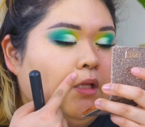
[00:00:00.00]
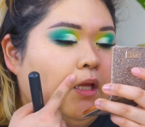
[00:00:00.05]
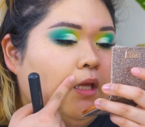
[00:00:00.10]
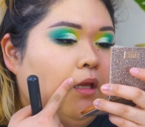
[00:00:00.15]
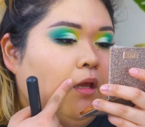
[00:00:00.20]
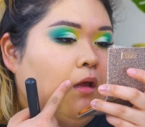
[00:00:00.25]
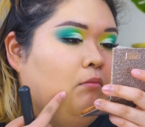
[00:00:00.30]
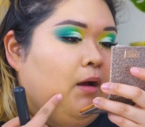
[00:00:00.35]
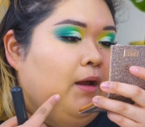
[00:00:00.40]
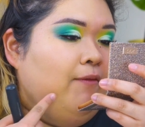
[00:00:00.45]

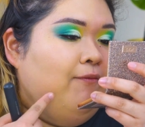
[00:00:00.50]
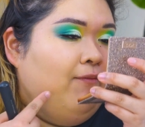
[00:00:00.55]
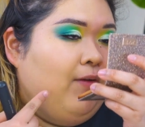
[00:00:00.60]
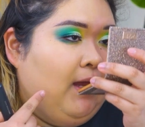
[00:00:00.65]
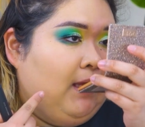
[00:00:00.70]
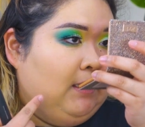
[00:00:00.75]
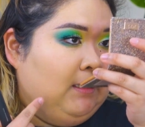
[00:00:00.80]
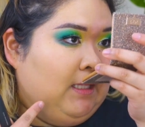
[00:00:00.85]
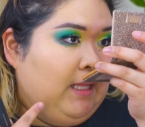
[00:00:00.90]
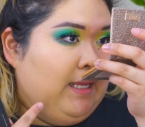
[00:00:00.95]
like my
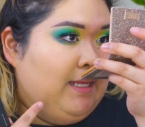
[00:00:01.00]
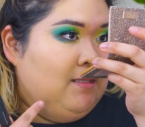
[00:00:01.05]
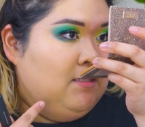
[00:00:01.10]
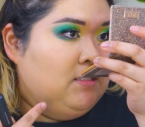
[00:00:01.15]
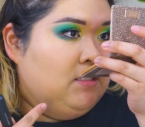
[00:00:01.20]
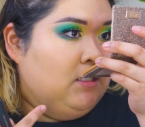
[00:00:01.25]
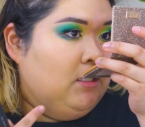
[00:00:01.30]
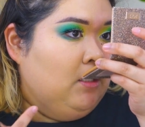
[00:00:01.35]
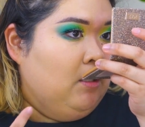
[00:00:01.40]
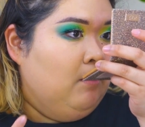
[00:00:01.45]
fine
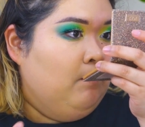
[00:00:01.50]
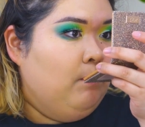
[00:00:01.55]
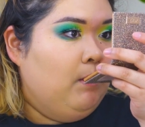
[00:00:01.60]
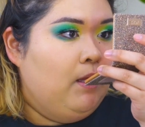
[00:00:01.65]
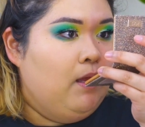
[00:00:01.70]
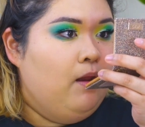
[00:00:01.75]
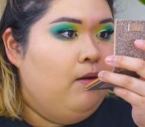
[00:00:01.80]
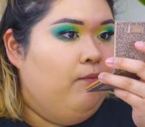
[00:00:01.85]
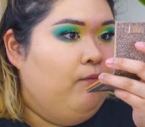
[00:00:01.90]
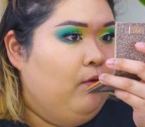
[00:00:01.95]
lines here.
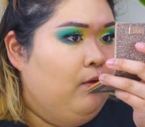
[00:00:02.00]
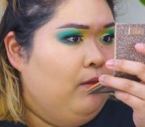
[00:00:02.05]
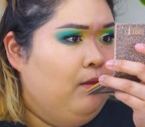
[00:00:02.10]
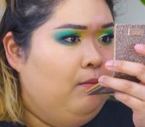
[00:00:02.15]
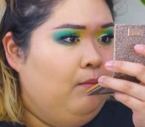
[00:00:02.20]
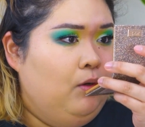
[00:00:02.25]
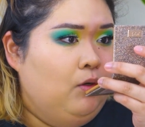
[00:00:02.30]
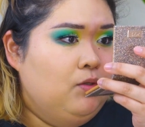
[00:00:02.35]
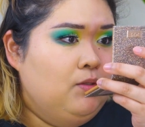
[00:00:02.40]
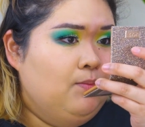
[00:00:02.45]
But for the
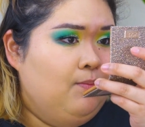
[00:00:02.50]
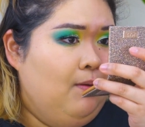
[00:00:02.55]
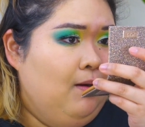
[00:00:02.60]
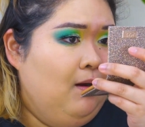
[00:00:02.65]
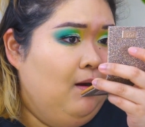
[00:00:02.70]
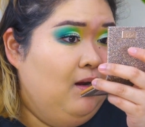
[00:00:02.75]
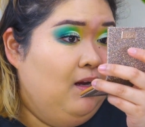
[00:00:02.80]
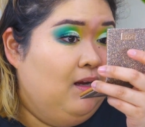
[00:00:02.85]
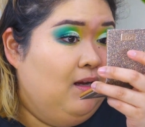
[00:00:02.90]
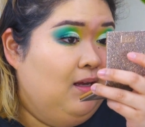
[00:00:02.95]
most
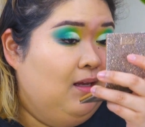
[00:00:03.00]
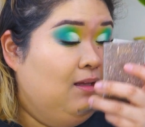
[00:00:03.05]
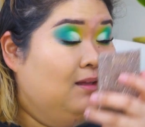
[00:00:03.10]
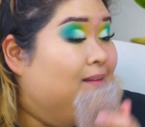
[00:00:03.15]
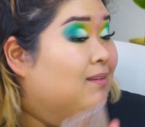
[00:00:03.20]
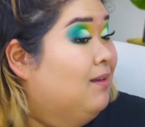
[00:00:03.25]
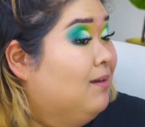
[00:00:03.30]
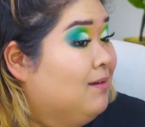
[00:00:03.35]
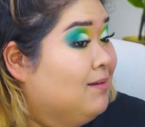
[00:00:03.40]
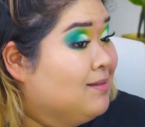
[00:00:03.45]
part,
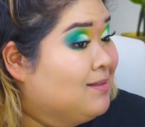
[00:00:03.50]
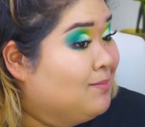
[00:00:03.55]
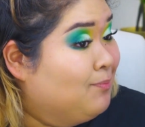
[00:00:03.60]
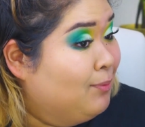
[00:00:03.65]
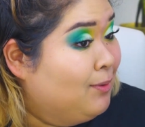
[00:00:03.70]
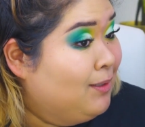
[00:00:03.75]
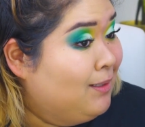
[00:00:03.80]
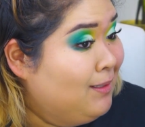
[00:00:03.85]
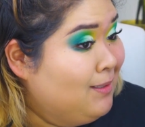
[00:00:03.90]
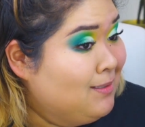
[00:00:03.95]
it looks
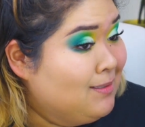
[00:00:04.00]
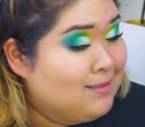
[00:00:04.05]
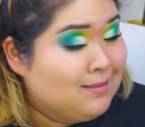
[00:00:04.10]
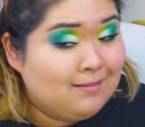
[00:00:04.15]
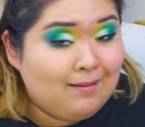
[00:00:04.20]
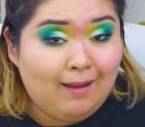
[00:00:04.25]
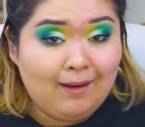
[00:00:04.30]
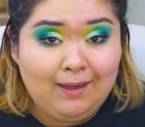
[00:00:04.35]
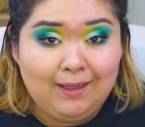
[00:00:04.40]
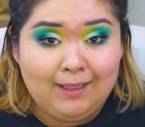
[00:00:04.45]
pretty
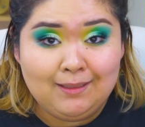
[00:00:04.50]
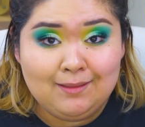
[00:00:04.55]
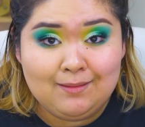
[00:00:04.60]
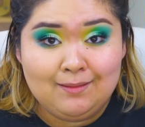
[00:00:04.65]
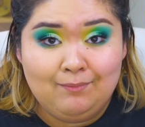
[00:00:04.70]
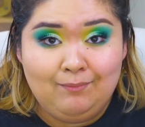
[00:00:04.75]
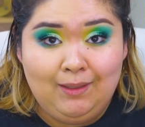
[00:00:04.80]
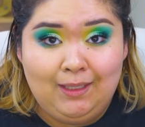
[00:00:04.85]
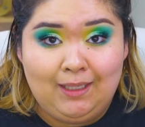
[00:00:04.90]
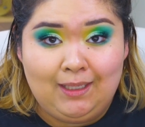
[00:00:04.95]
stunning to
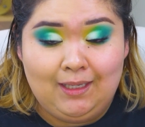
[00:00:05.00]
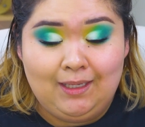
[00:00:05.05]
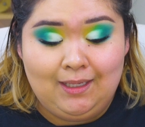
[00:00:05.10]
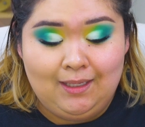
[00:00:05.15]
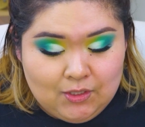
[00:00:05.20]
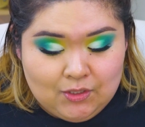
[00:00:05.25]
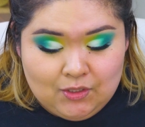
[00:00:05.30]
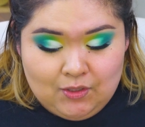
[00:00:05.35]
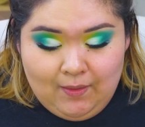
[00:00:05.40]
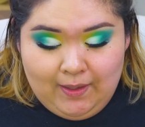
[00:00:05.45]
me.
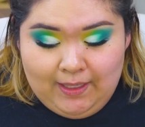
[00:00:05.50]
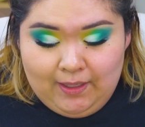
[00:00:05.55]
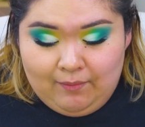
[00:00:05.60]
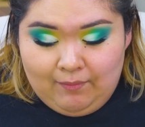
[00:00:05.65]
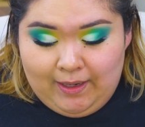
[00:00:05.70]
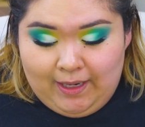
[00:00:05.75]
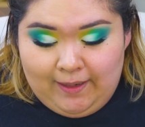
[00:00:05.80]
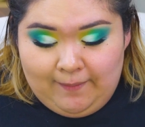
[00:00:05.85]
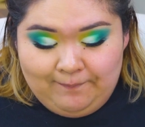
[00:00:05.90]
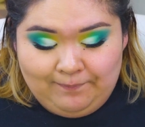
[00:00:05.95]
So
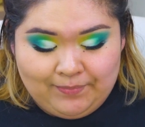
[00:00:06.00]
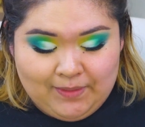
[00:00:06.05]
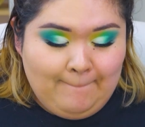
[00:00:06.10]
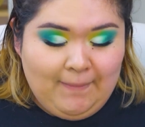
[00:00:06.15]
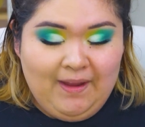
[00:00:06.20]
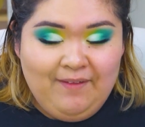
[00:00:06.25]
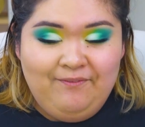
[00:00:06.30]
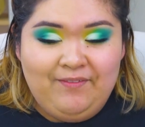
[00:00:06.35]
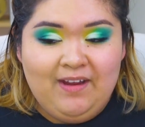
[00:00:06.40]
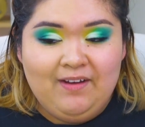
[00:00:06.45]
anyway,
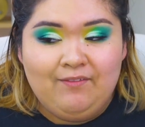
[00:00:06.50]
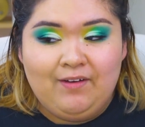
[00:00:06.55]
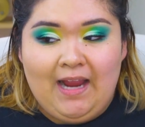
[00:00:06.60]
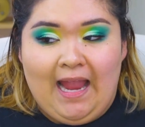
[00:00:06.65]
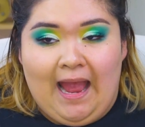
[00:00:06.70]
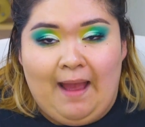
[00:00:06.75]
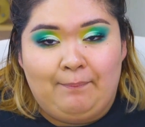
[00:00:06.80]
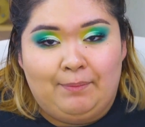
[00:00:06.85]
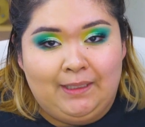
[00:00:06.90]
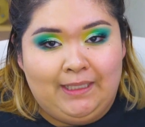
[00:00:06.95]
my
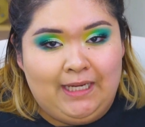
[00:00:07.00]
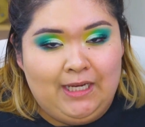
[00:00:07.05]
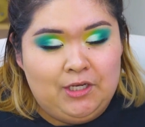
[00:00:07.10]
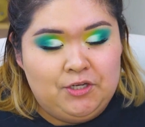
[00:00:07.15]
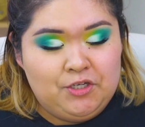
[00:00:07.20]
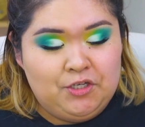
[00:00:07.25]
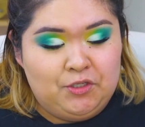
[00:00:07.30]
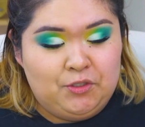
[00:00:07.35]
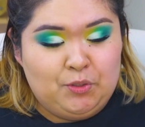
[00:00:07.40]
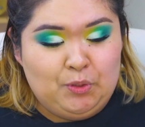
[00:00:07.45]
favorite
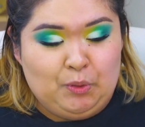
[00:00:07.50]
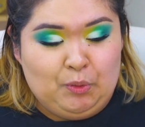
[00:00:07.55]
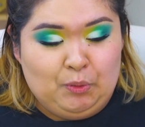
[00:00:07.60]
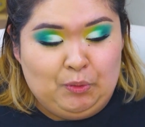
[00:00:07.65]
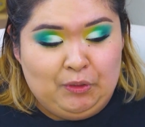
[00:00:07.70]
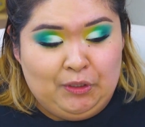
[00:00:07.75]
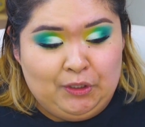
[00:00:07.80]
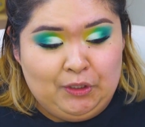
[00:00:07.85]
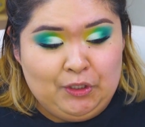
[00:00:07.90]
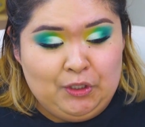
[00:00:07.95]
application
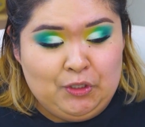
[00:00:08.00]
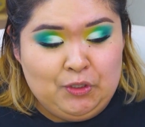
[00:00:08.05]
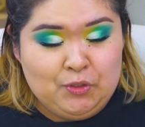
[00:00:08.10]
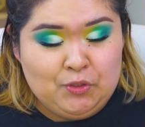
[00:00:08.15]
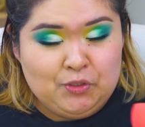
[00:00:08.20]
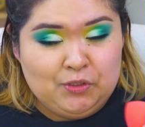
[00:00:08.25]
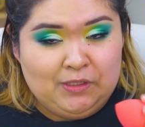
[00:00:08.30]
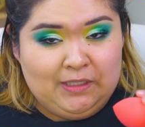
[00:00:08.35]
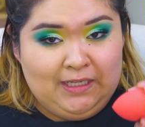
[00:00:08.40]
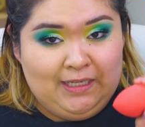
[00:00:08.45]
tool
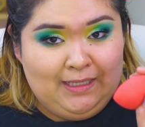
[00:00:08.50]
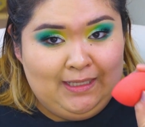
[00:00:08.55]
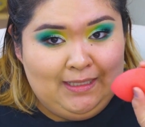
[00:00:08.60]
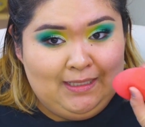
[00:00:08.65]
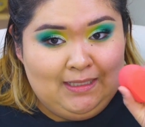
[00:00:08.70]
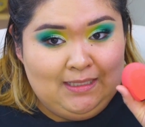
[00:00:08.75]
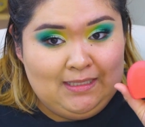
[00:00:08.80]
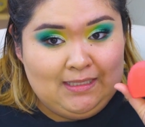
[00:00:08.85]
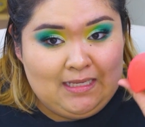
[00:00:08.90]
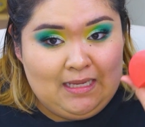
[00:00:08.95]
usually
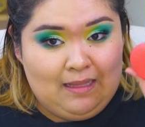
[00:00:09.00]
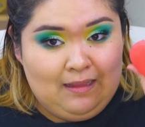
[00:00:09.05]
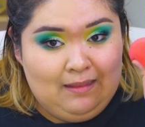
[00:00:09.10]
is